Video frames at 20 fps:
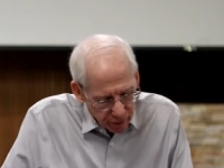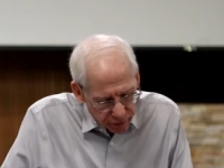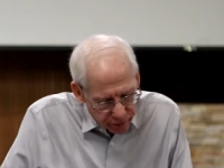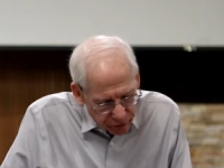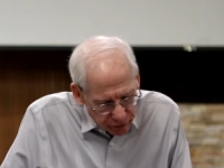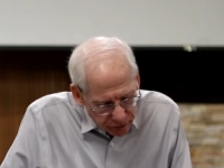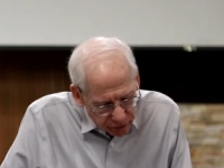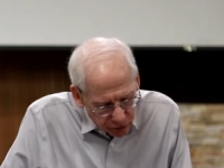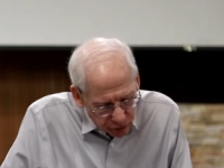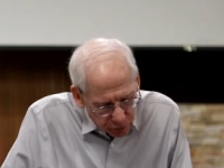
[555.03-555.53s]

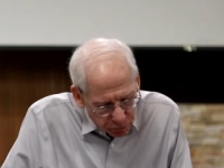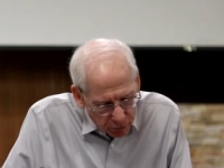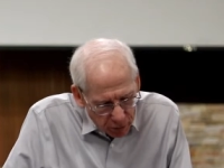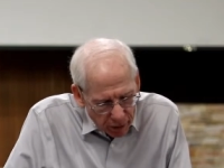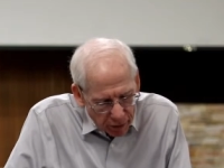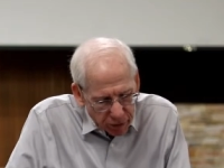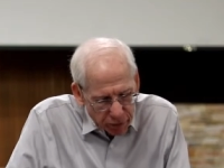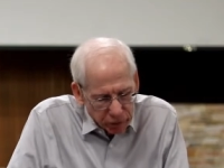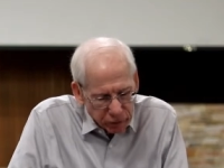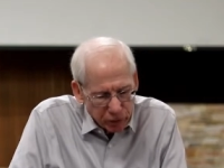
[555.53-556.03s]
Now, Jesus'
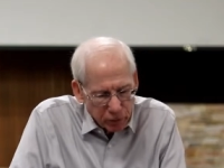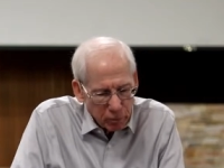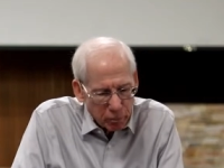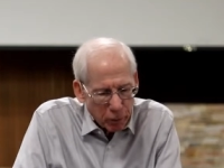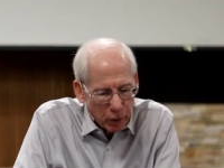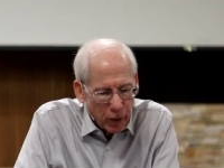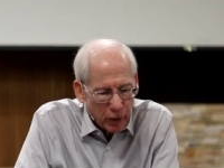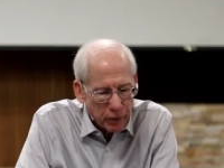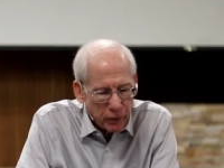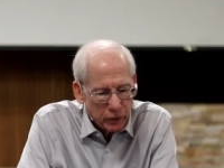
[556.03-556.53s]
mothers
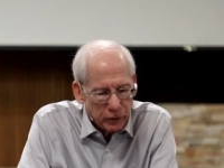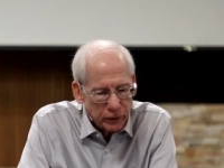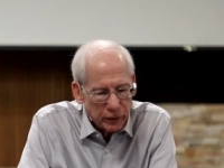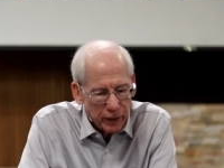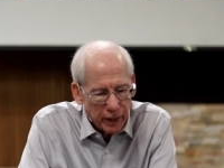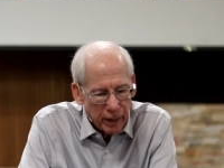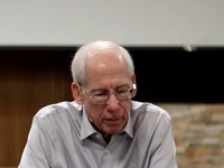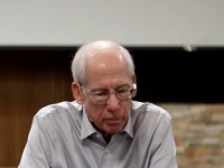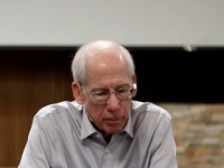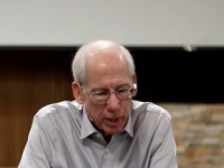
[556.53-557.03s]
and
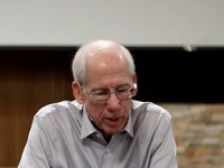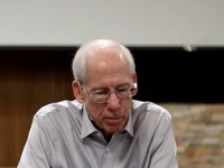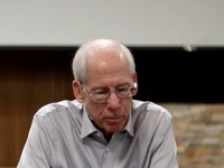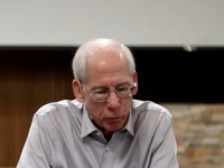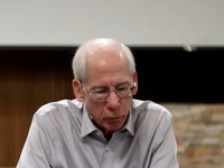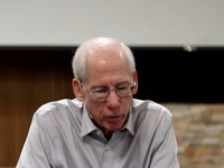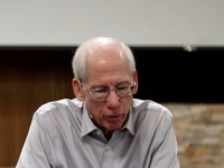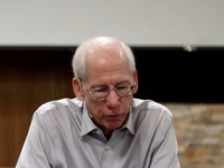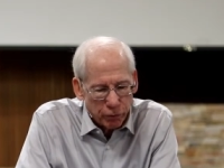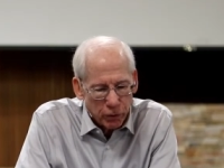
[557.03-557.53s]
brothers, and that
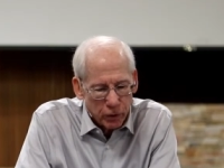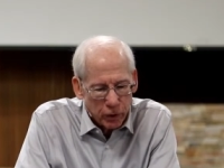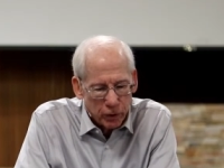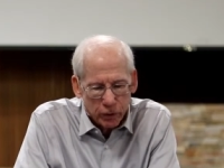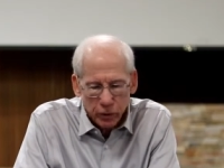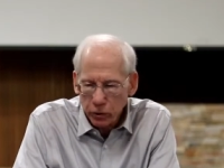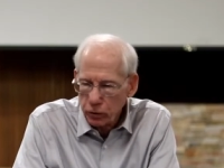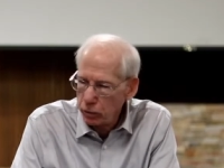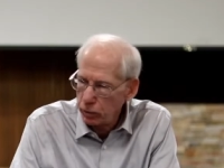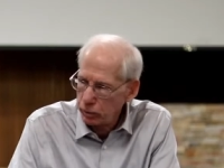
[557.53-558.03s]
may
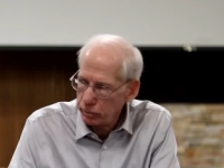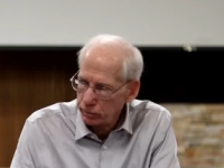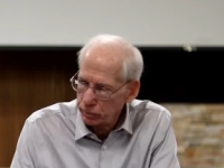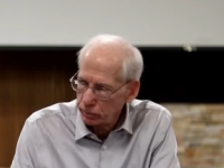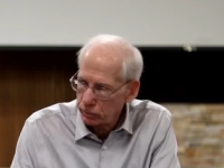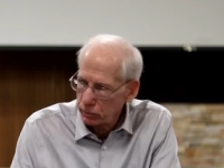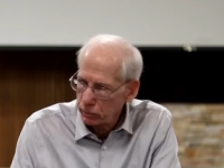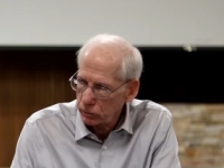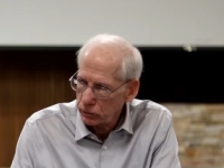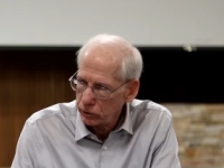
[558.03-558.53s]
refer to
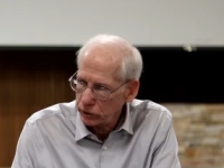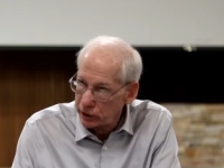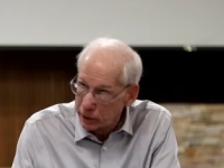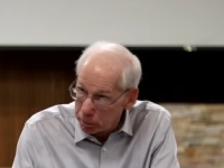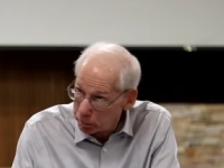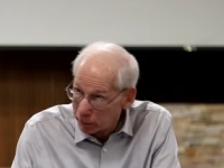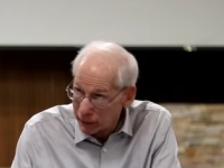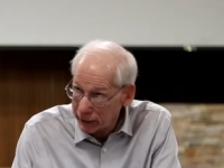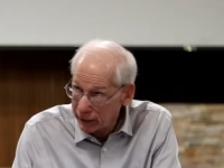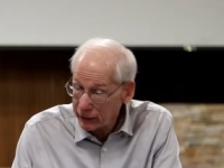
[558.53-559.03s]

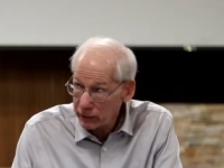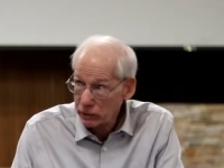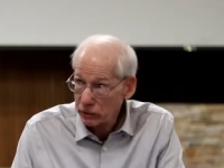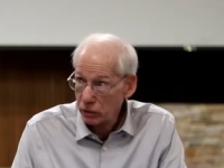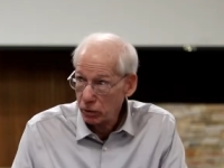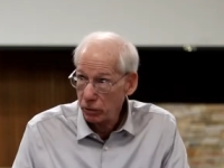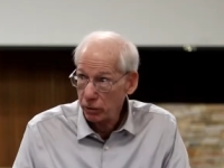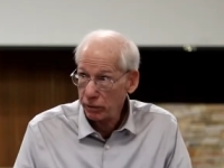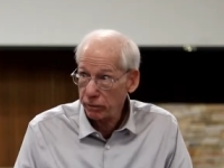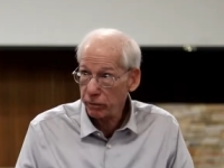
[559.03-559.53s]

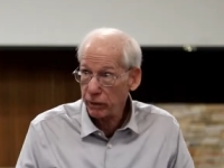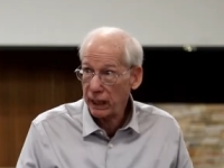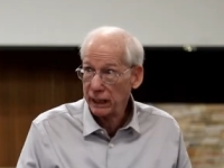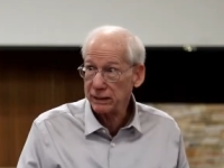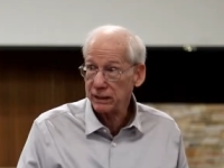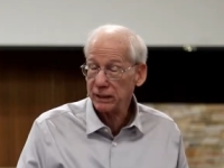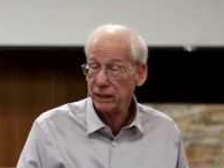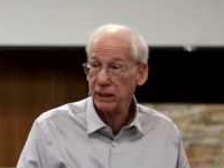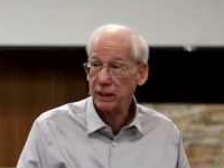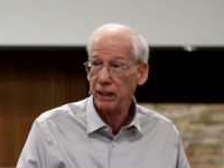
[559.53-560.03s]
siblings, so if
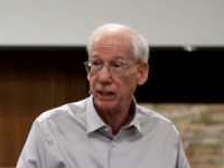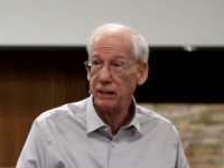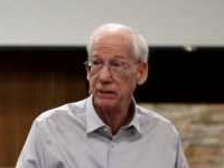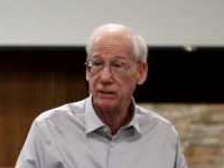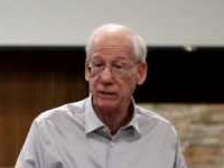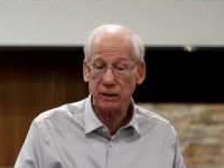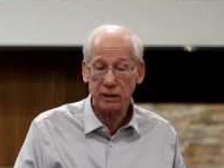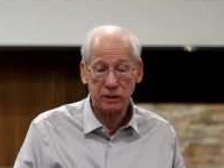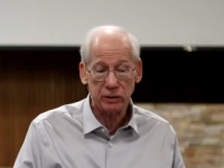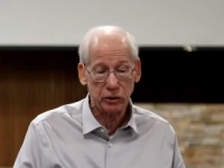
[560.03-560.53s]
that's the
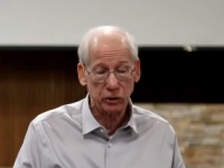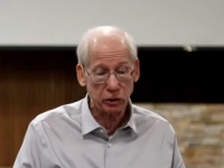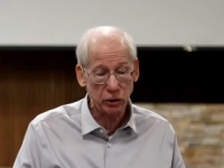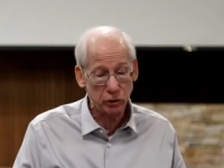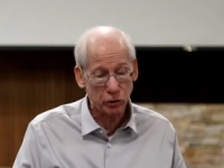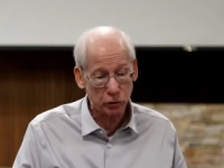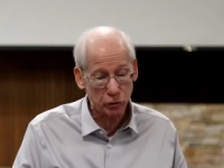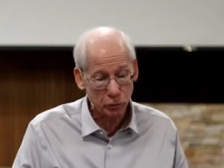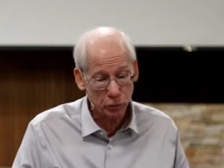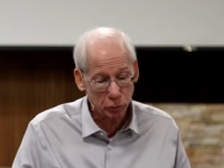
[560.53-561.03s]
case, then his
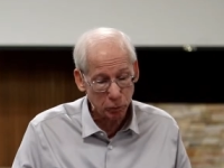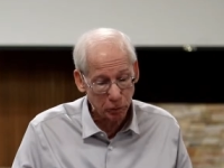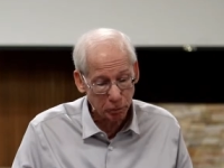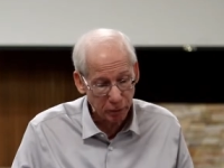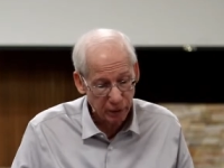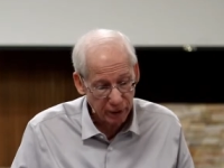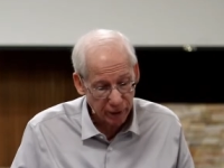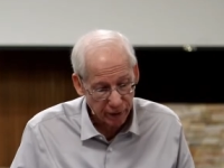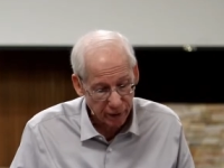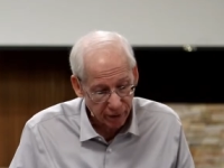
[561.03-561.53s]
sisters
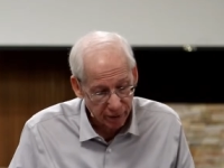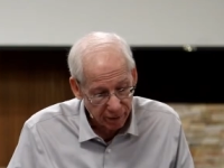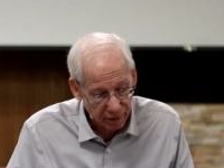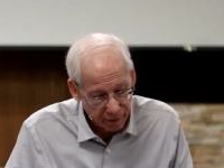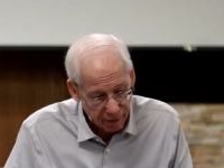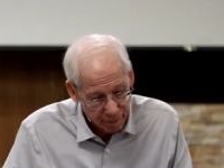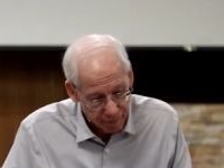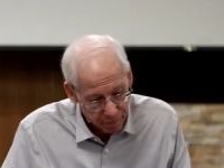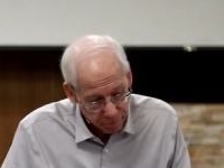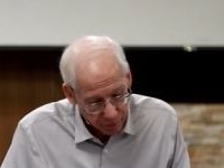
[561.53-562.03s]
would be
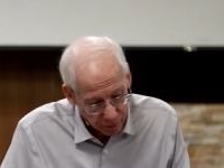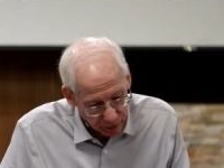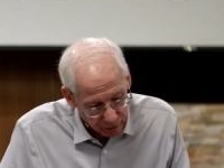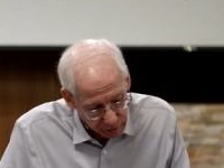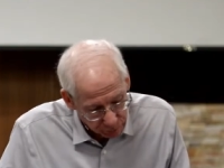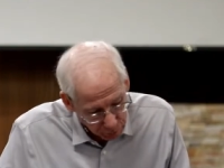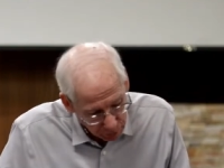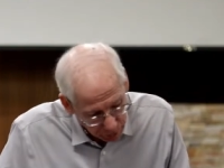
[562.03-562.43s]
there. But